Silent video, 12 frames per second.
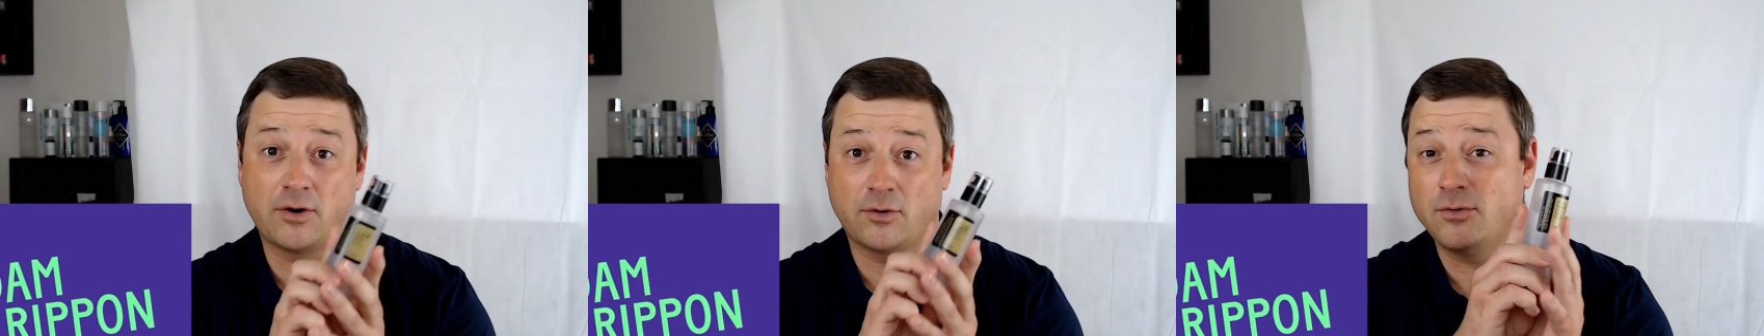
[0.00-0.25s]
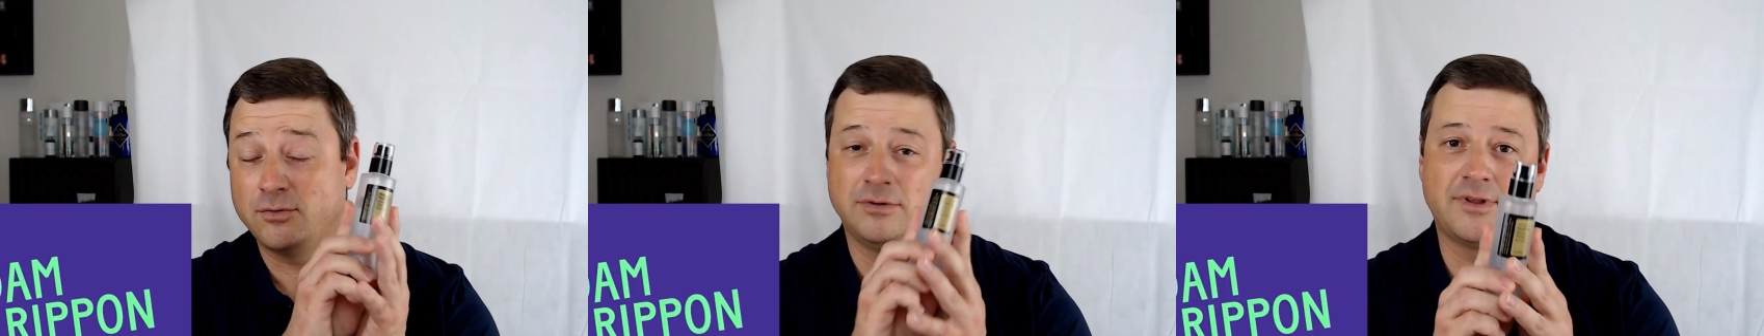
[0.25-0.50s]

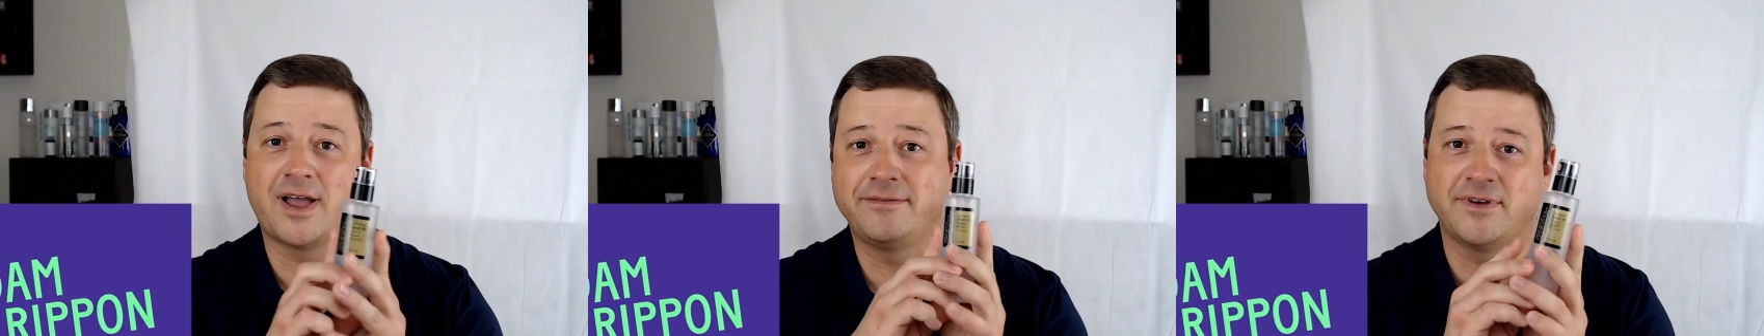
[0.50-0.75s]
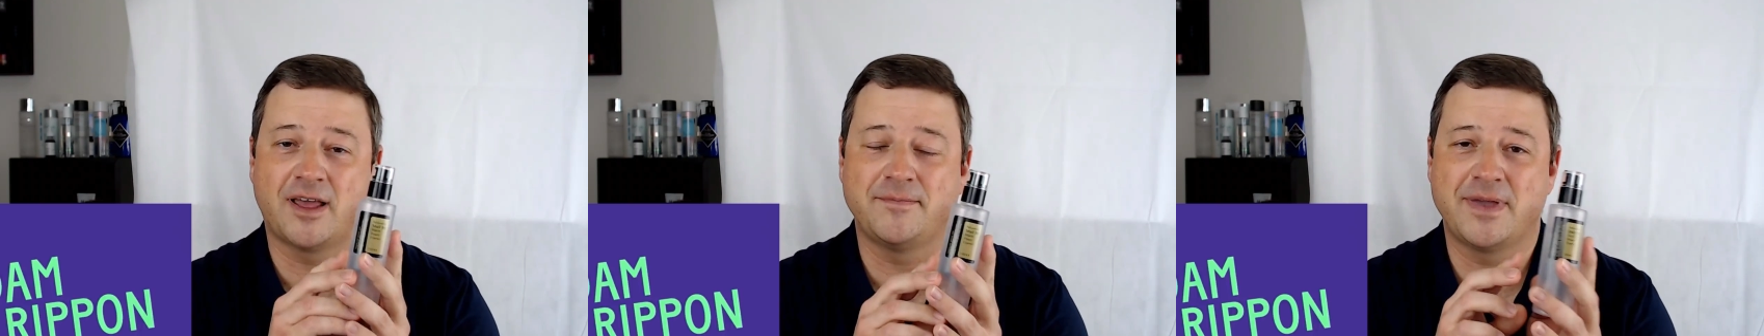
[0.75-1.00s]
oh,
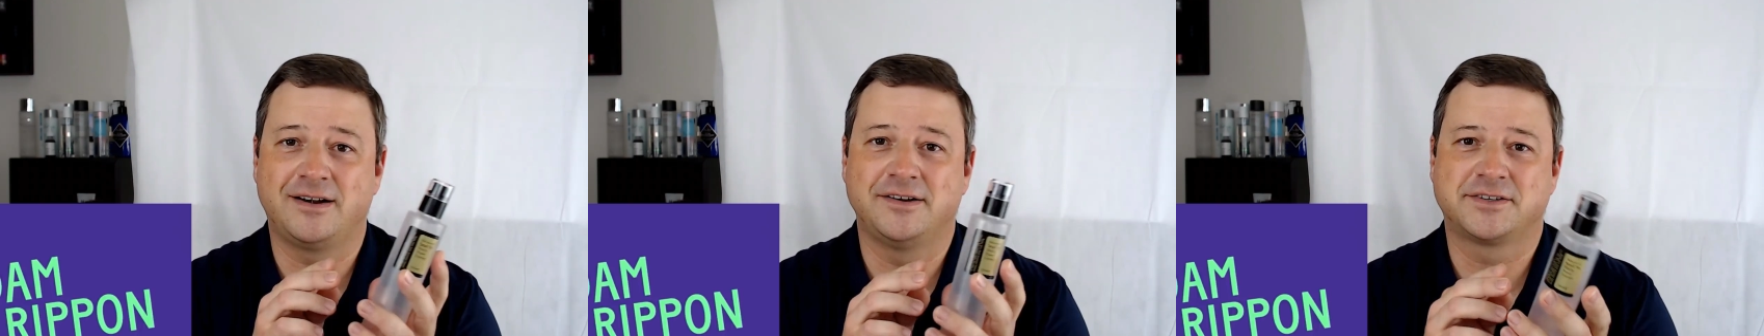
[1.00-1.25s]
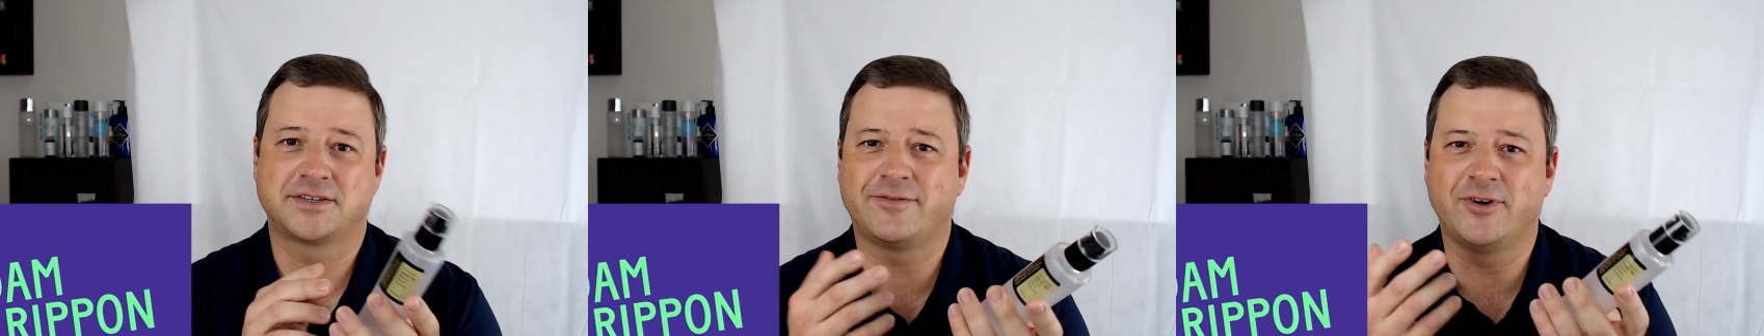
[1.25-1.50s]
I made a
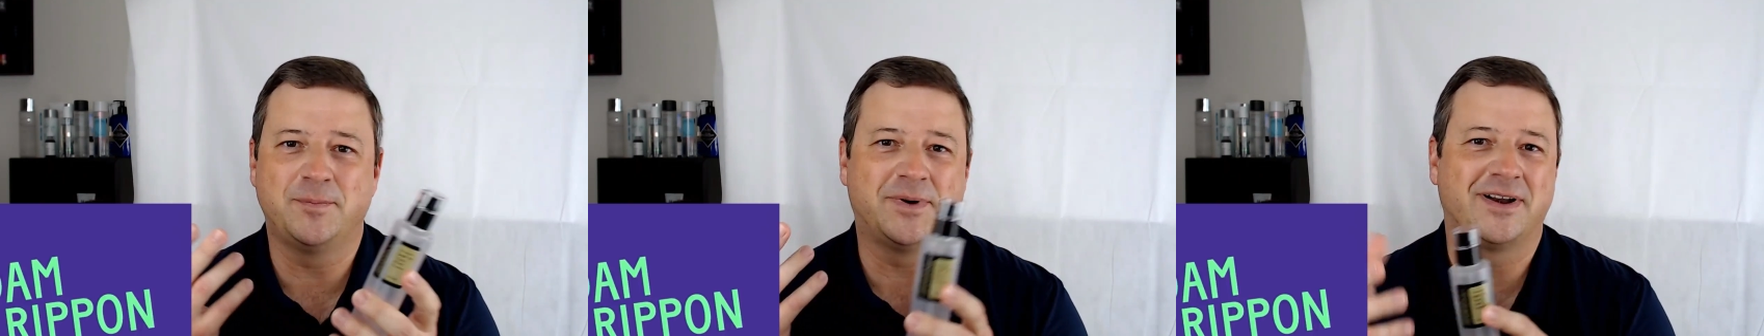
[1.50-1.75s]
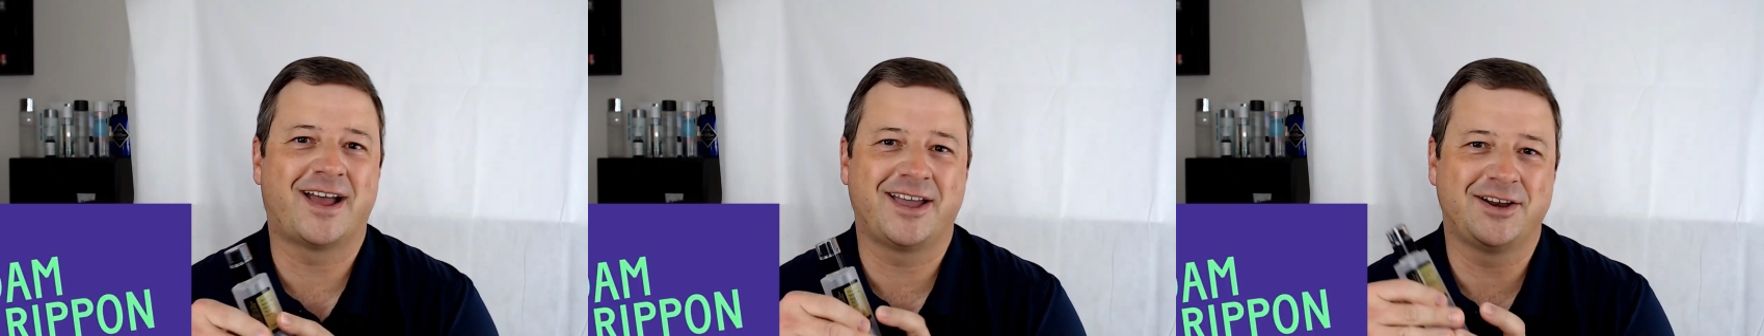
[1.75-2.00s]
discovery, but
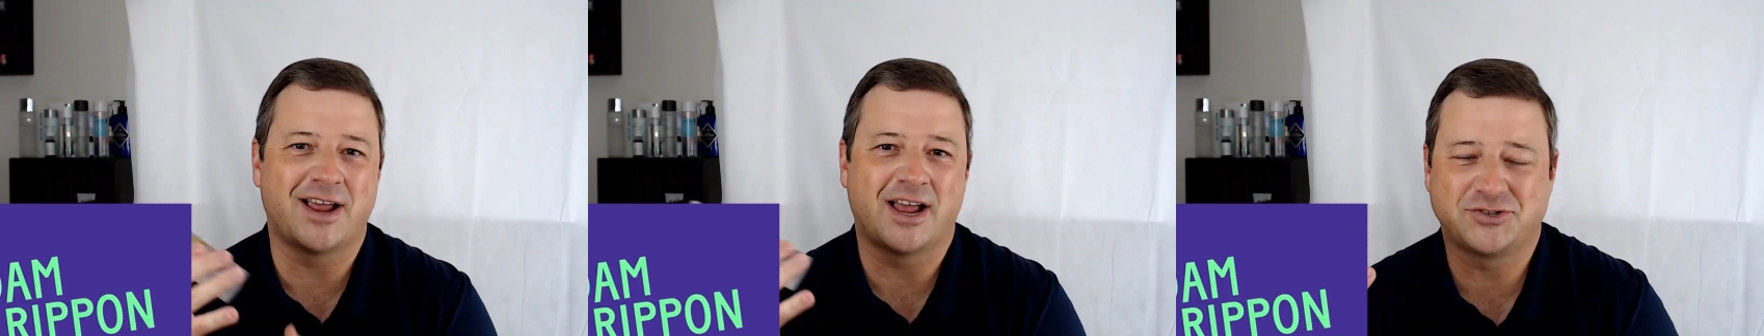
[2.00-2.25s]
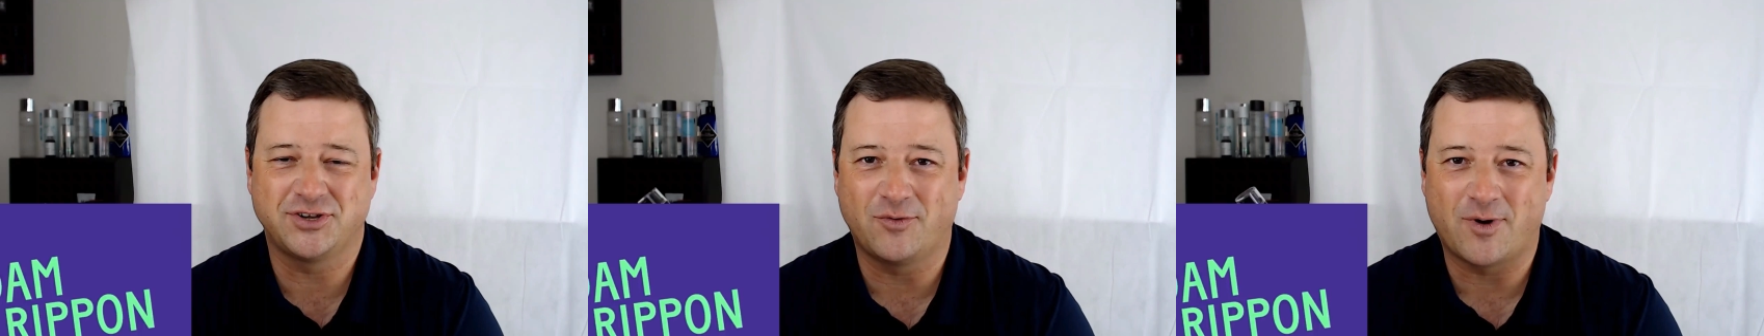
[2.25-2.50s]
I had
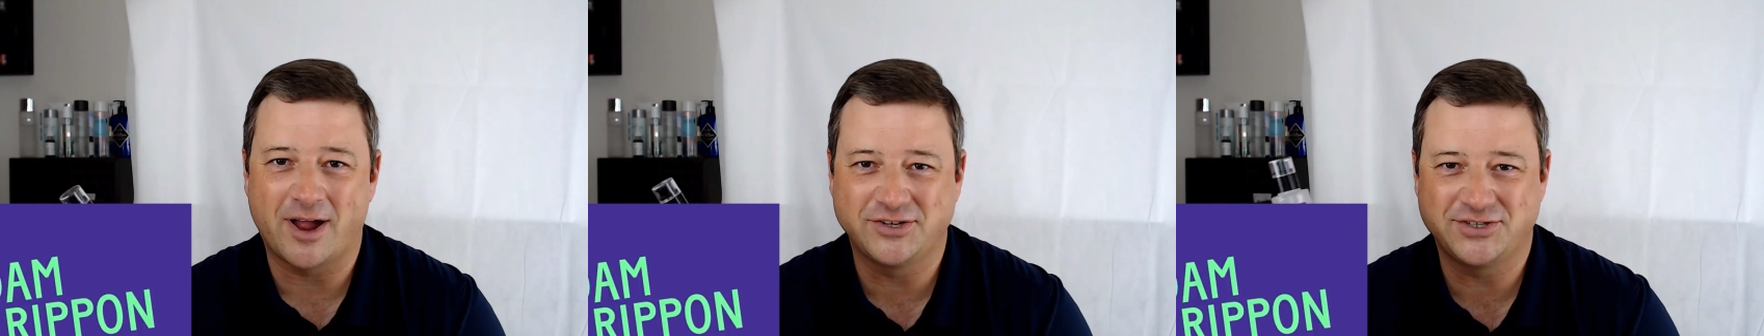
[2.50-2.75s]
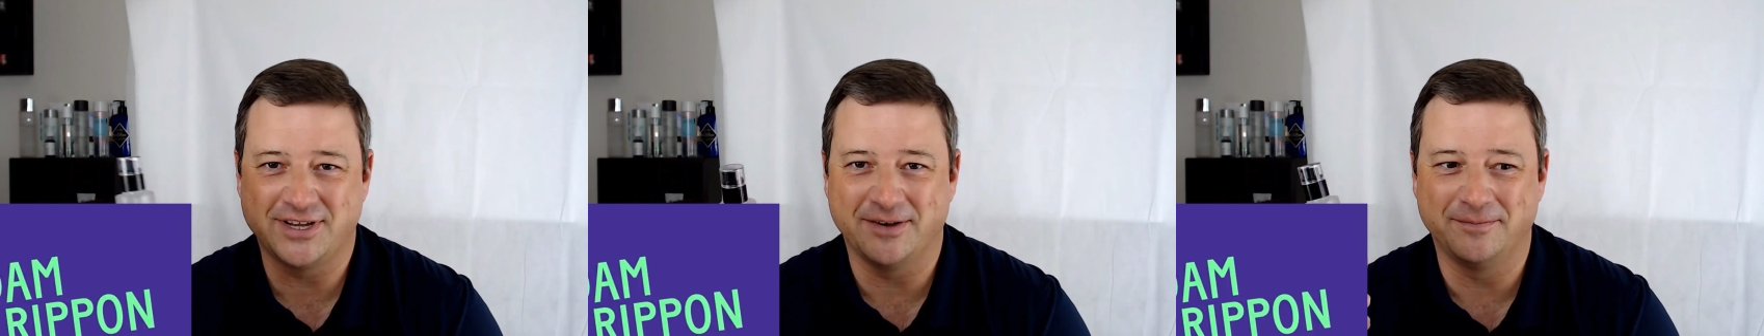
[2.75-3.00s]
actually
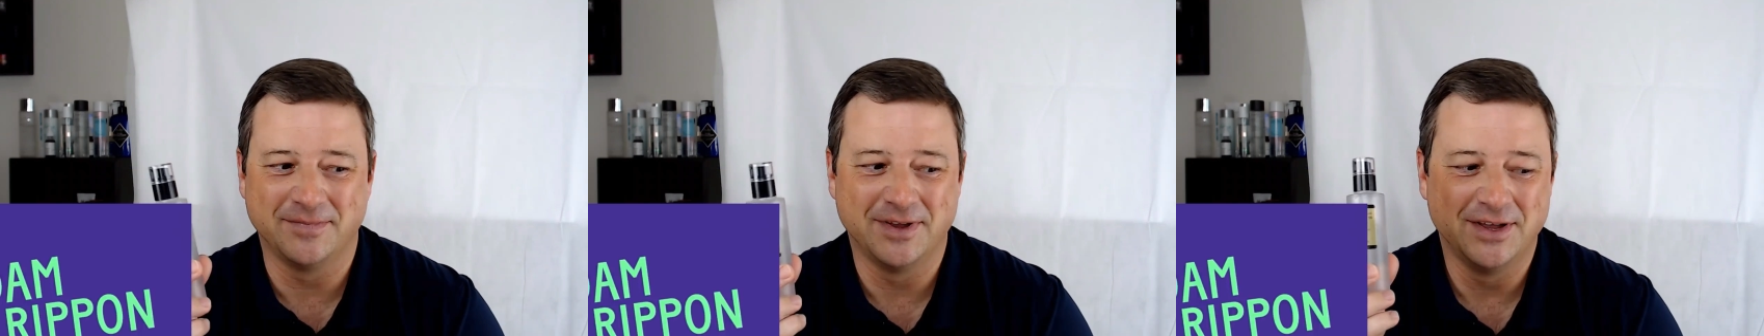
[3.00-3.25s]
watched him